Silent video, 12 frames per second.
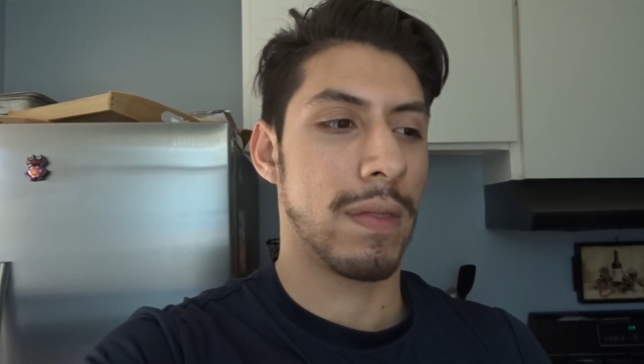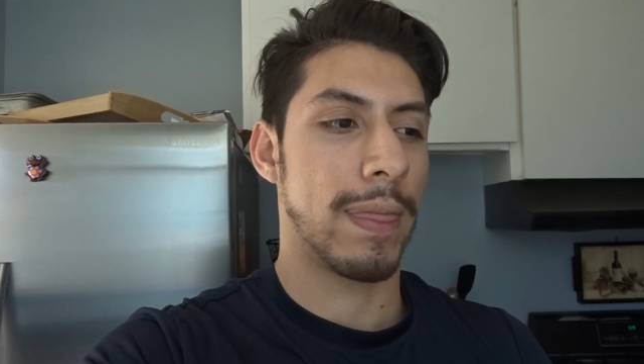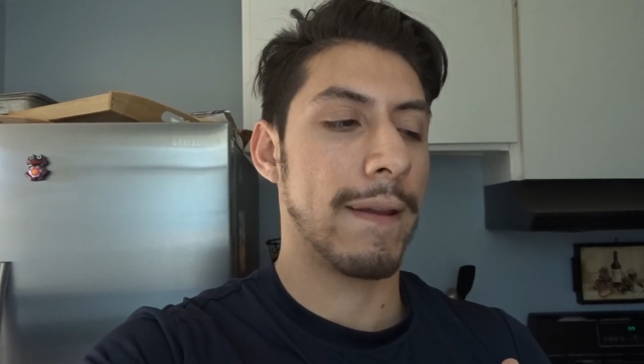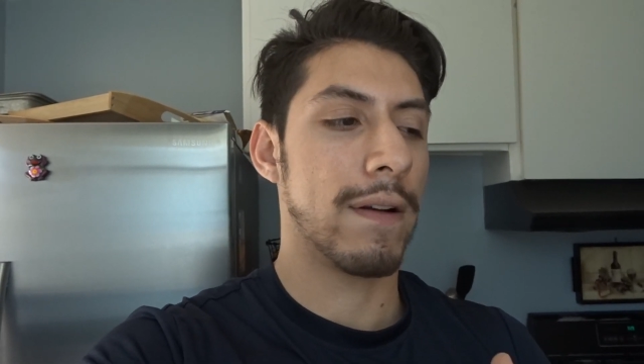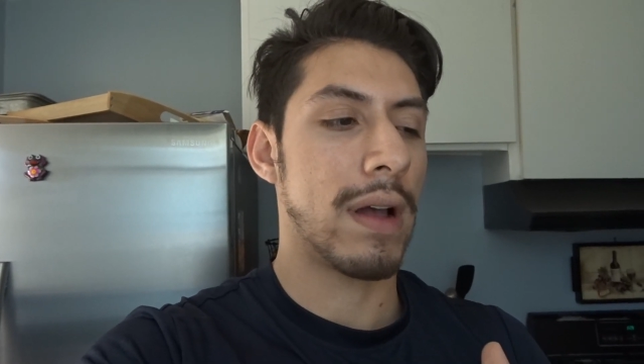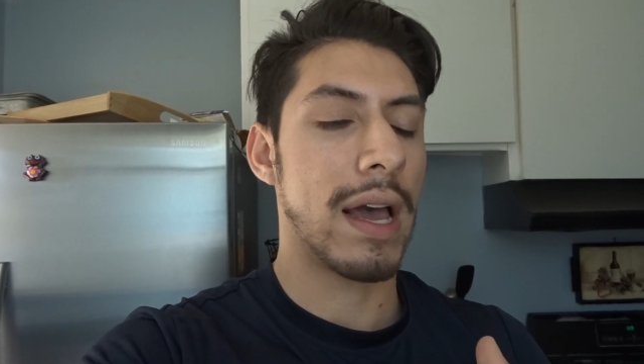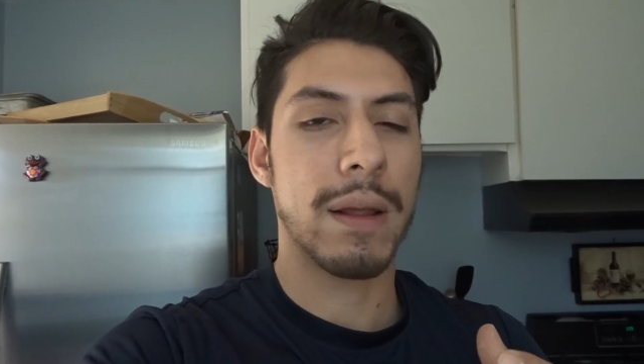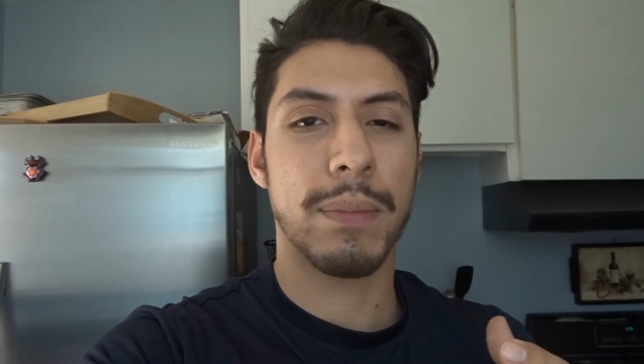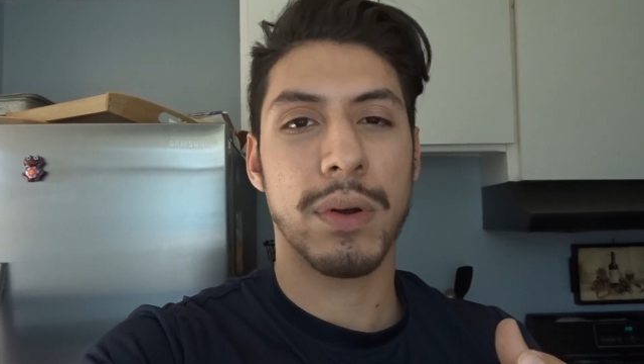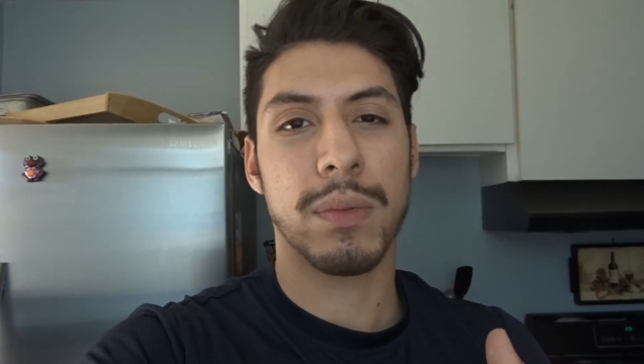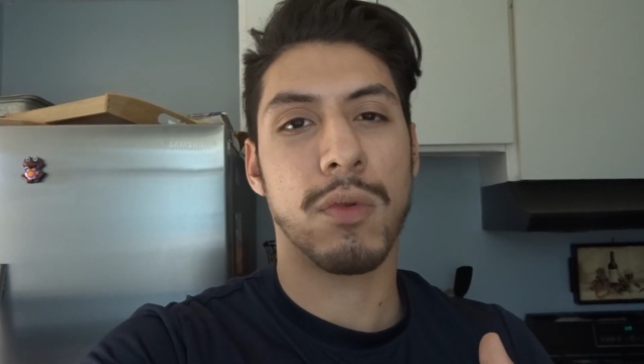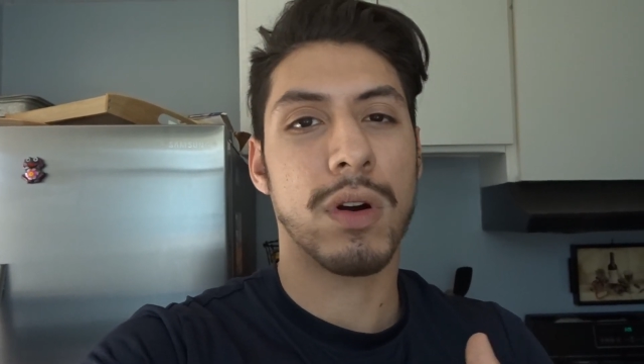you know, how to
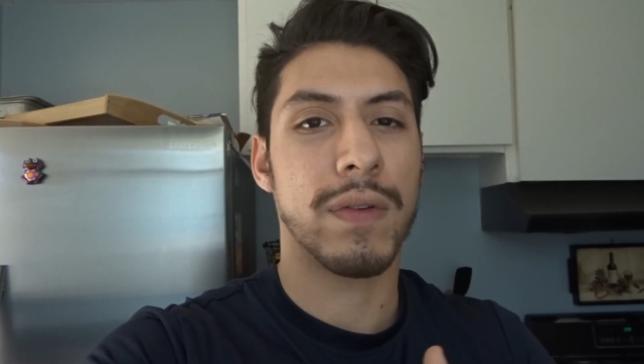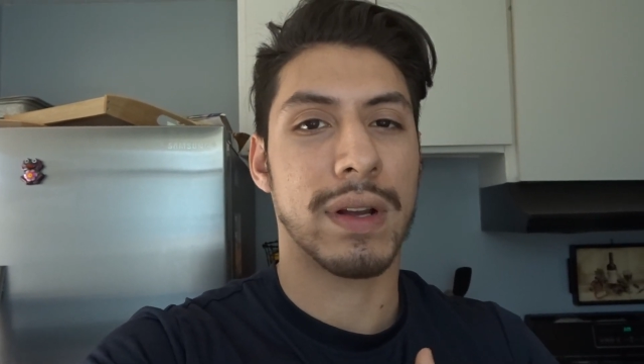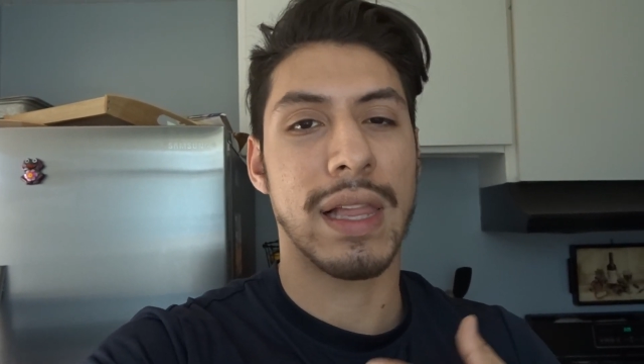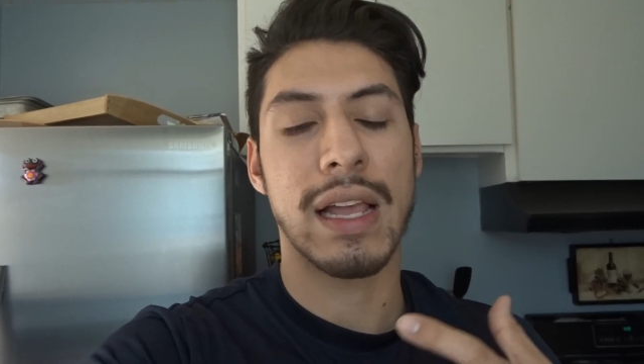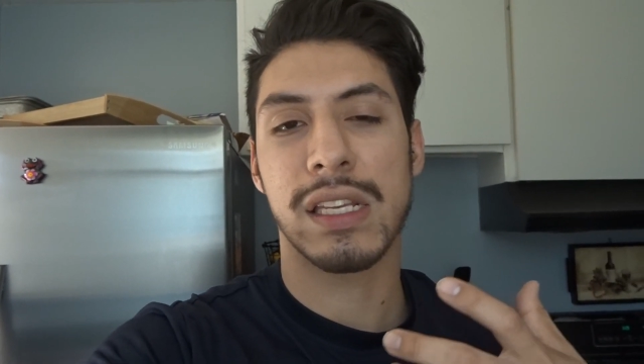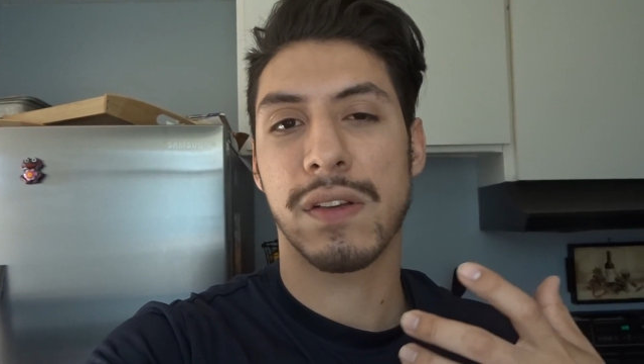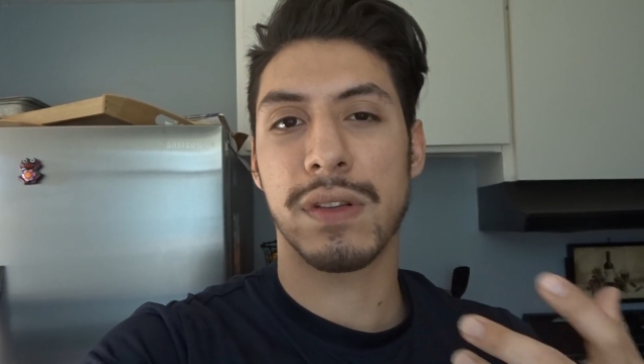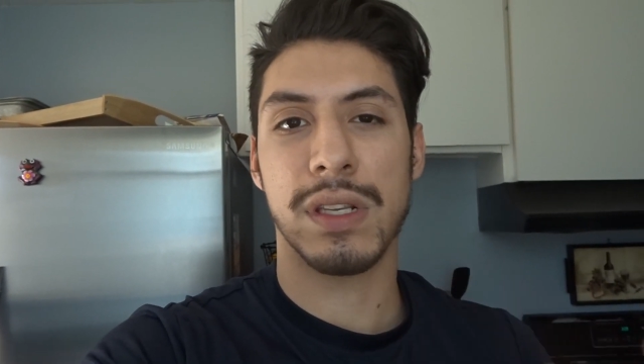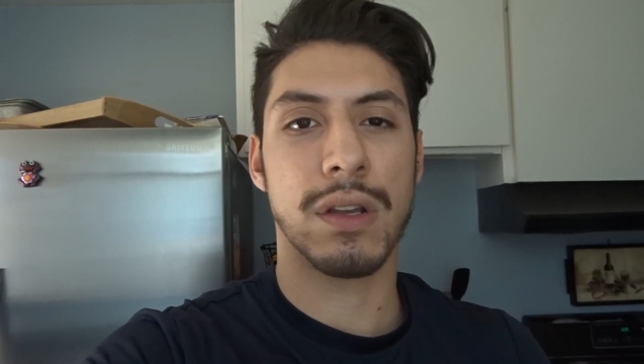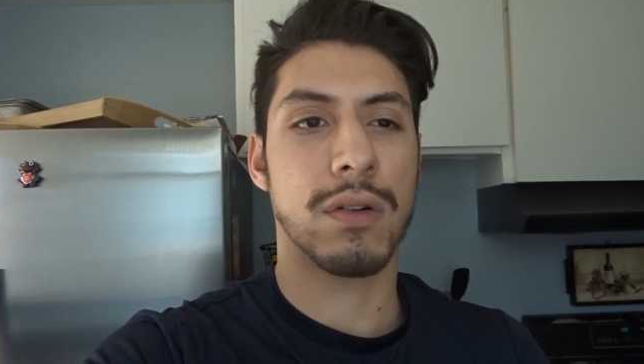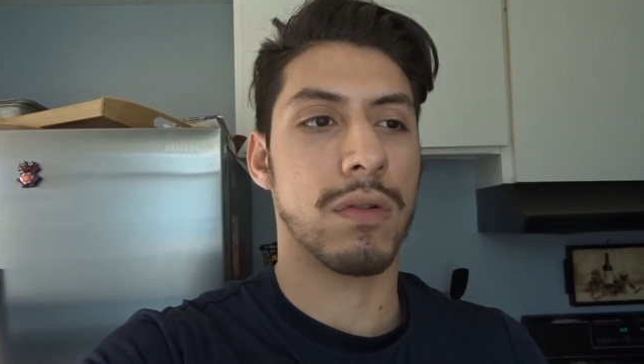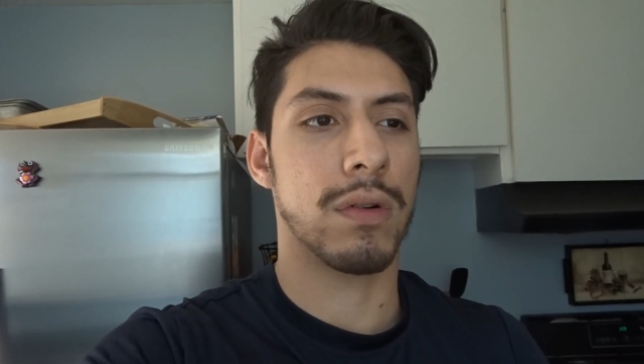build more of a classic
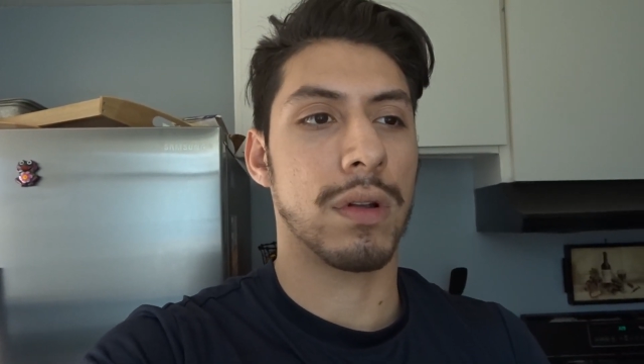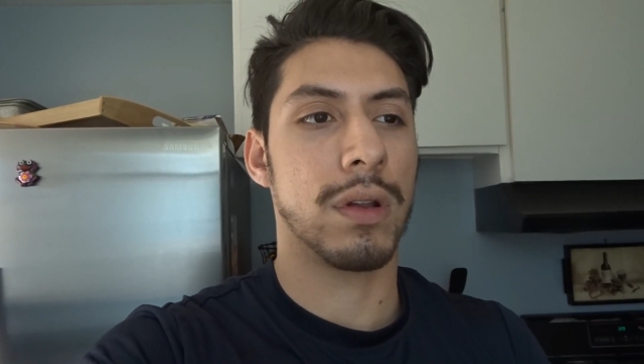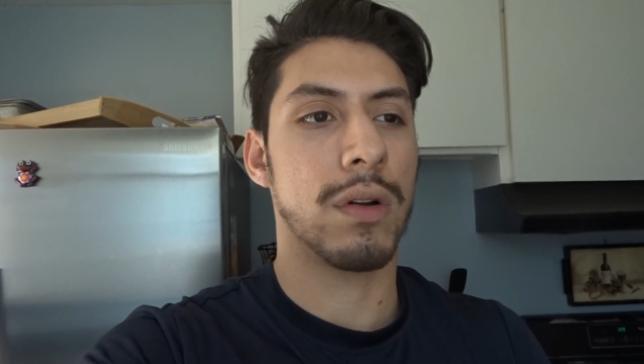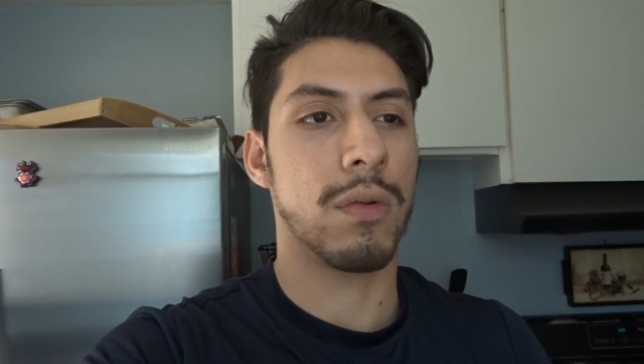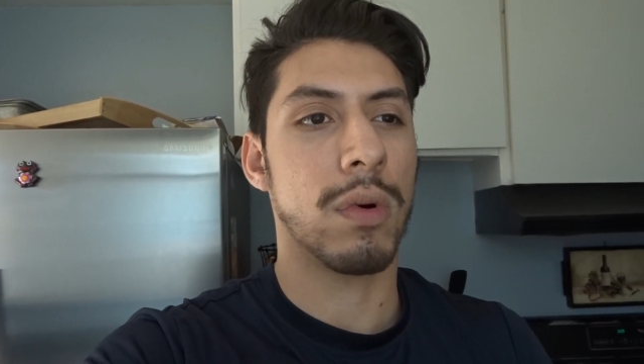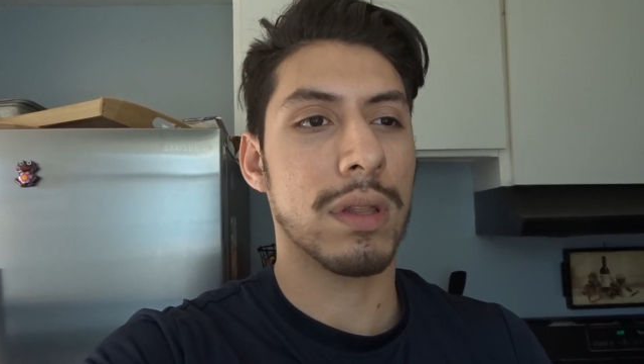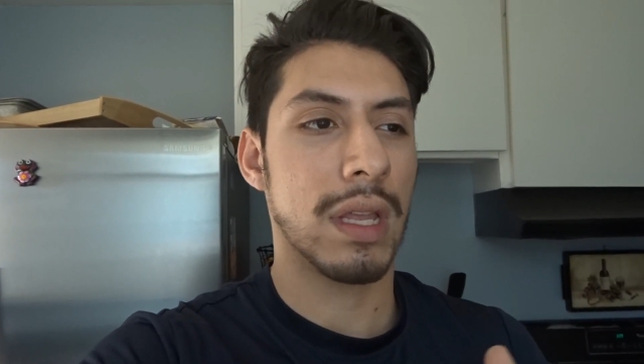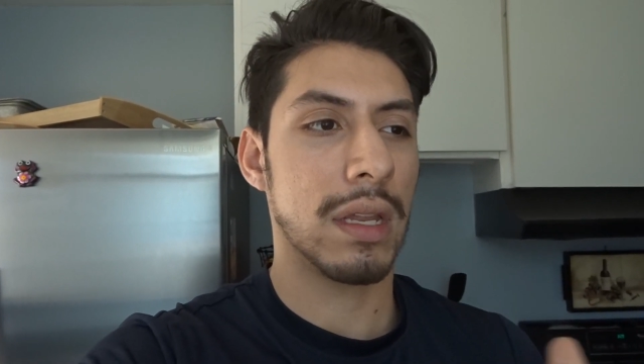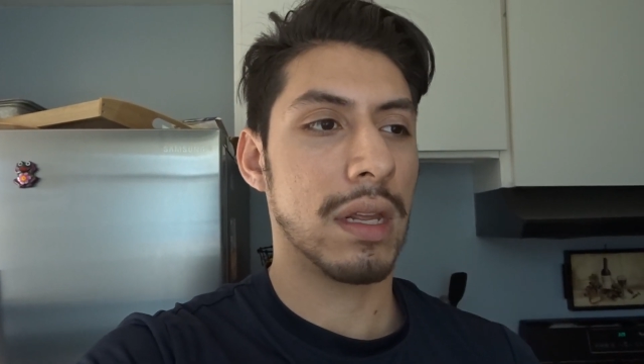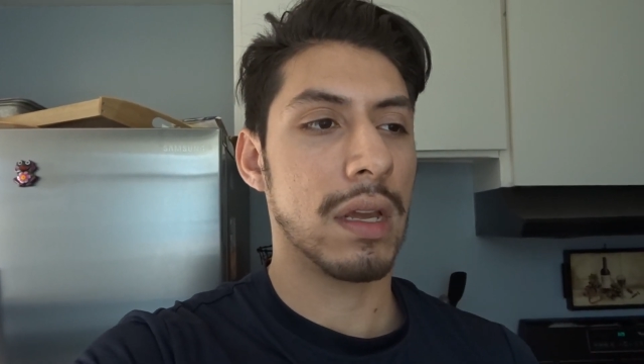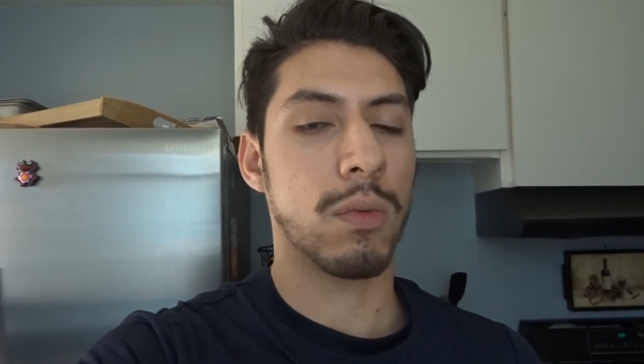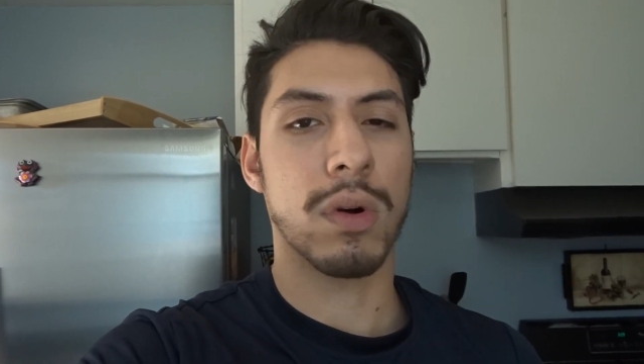physique, or you know, what
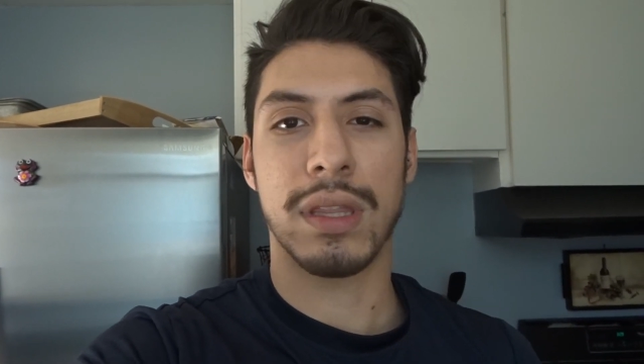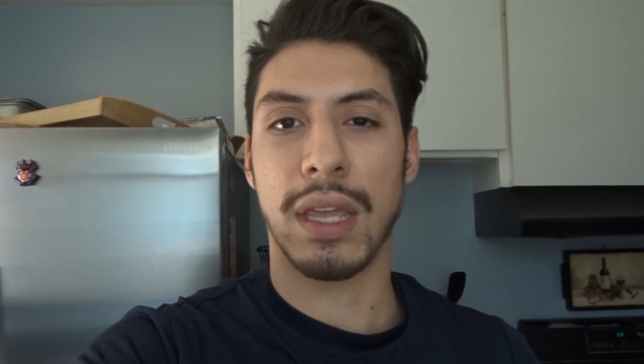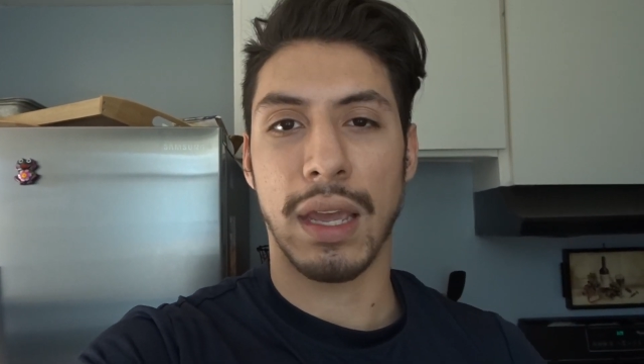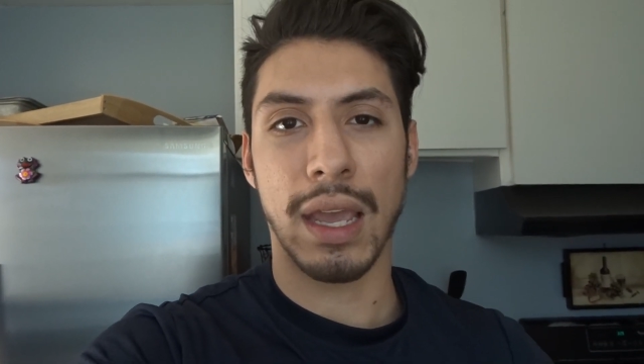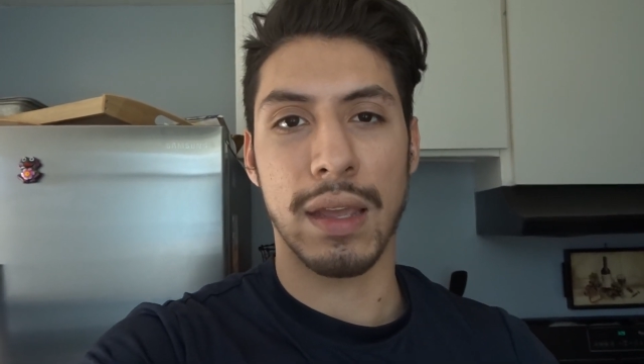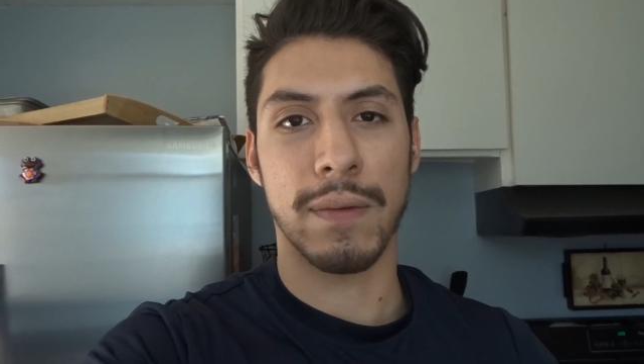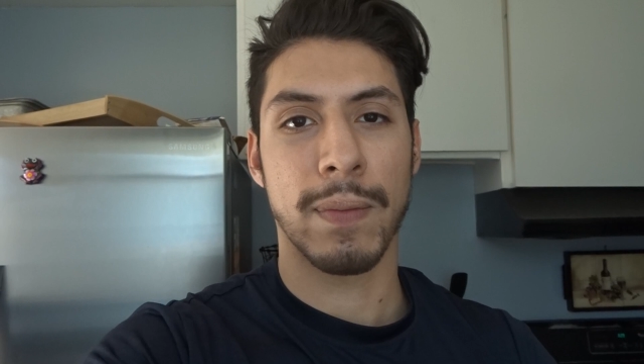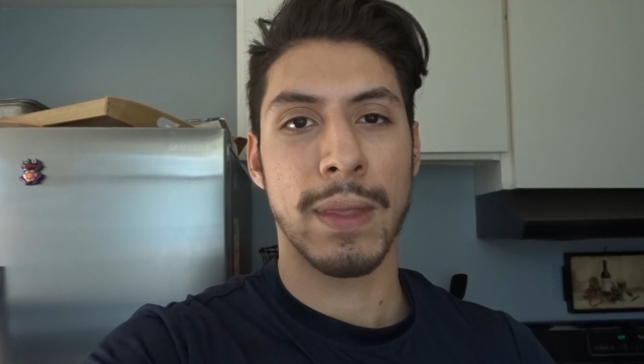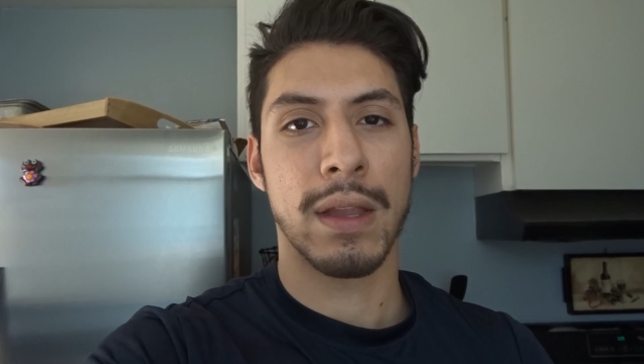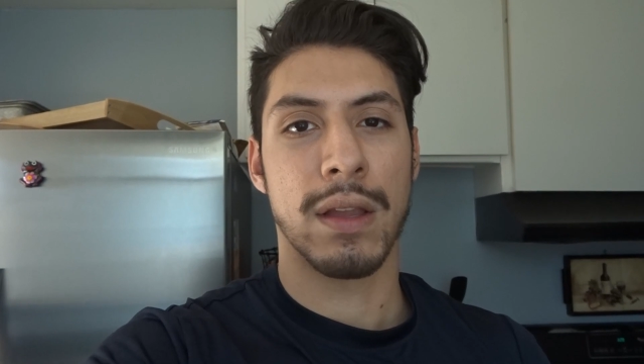they did, what they ate.